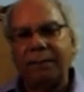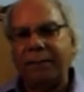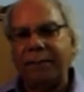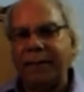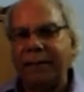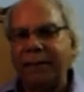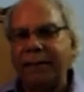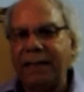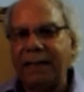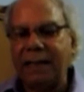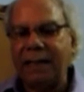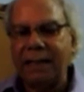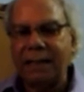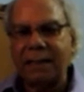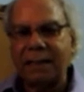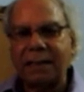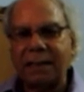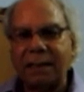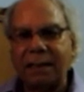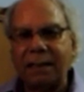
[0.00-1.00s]
maybe there
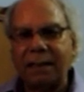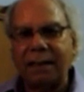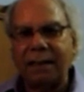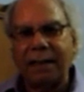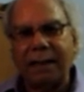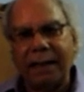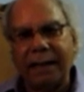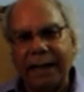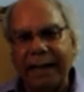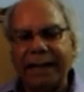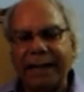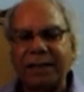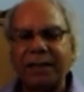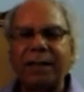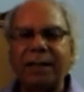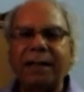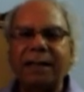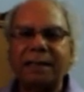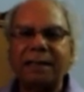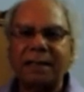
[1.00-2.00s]
is
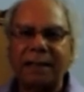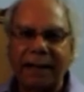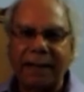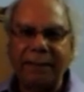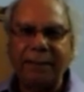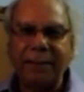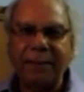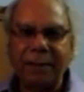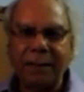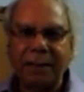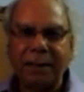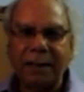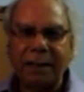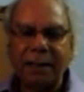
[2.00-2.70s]
action described.